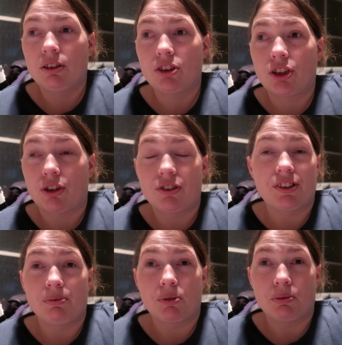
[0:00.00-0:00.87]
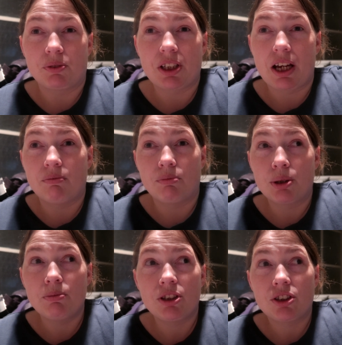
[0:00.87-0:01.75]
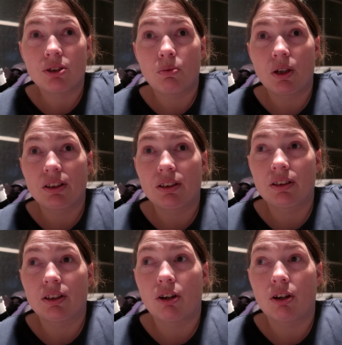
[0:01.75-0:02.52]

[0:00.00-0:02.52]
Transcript: showed symptoms, and pretty much the ones,